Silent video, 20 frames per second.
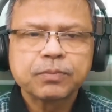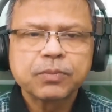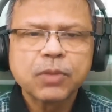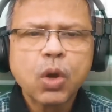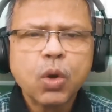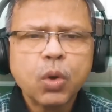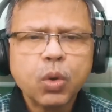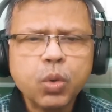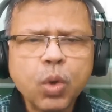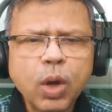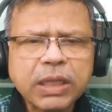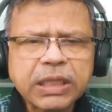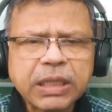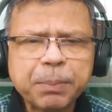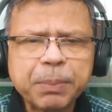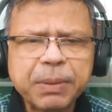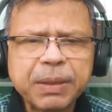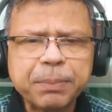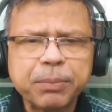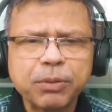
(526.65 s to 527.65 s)
Who are
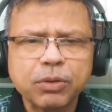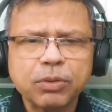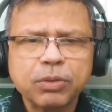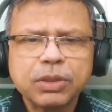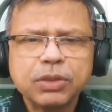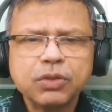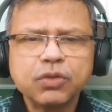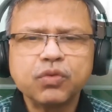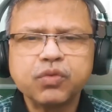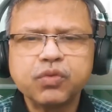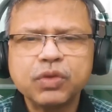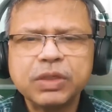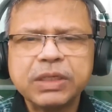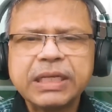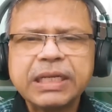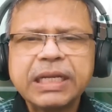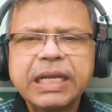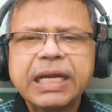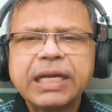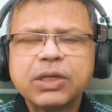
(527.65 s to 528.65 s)
the people you
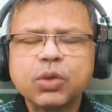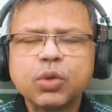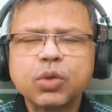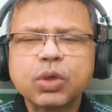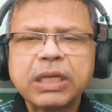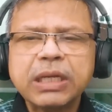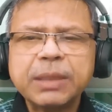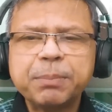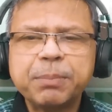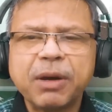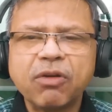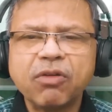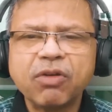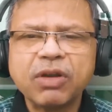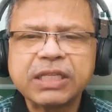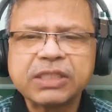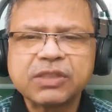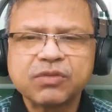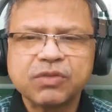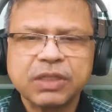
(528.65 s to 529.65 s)
feel totally
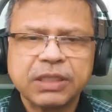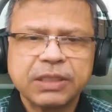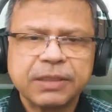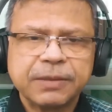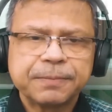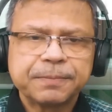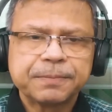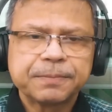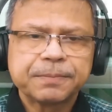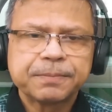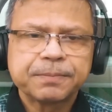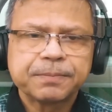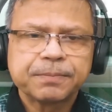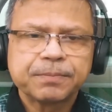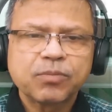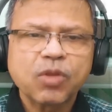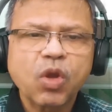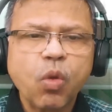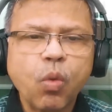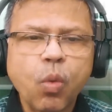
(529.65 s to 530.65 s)
powerless with?
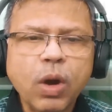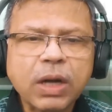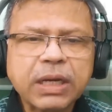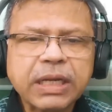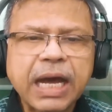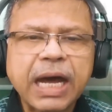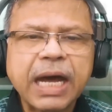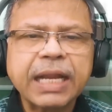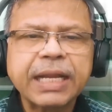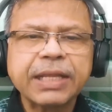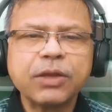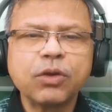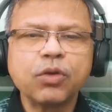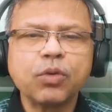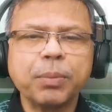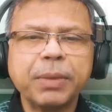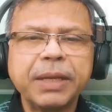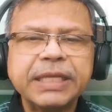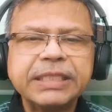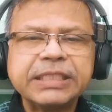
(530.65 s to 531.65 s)
What are your
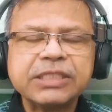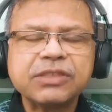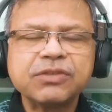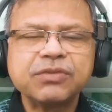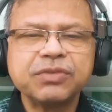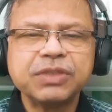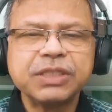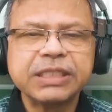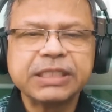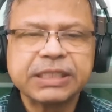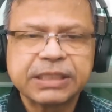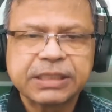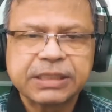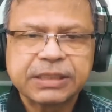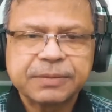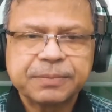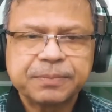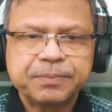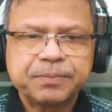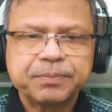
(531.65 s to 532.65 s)
major
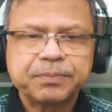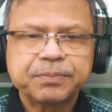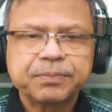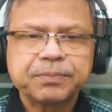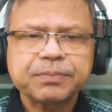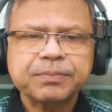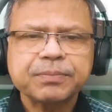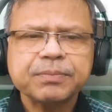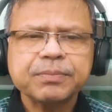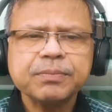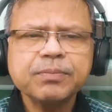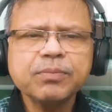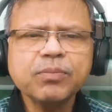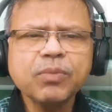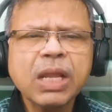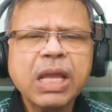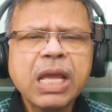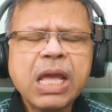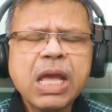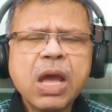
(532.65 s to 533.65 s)
fears?
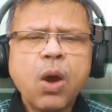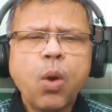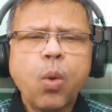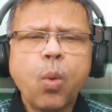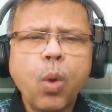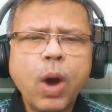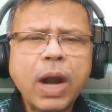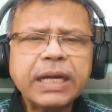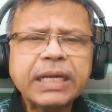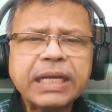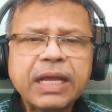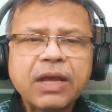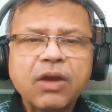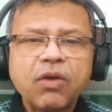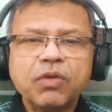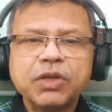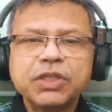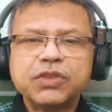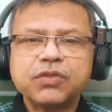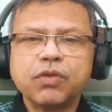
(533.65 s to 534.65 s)
What
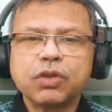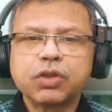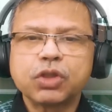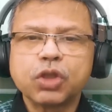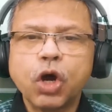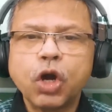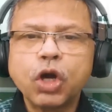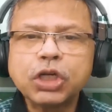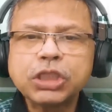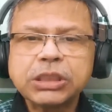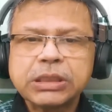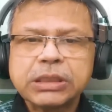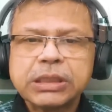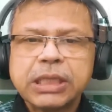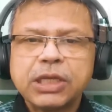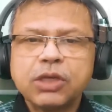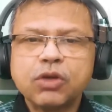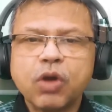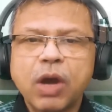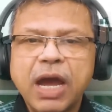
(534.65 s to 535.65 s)
wishful thoughts
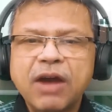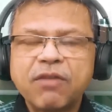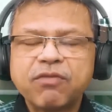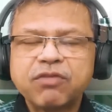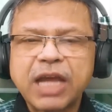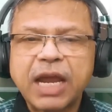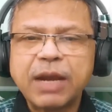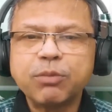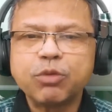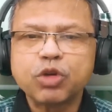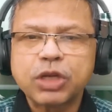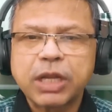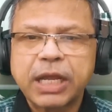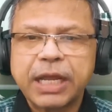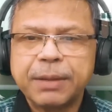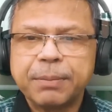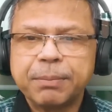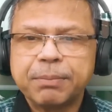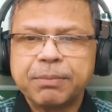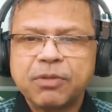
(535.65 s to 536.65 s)
you have time to
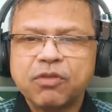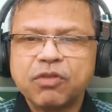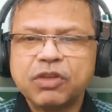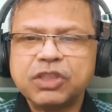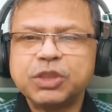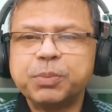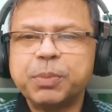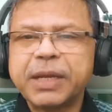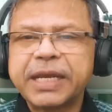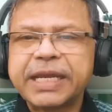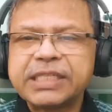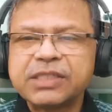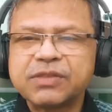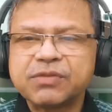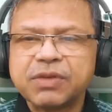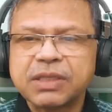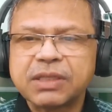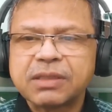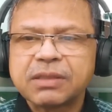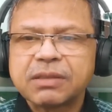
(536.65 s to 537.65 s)
time, which begins with,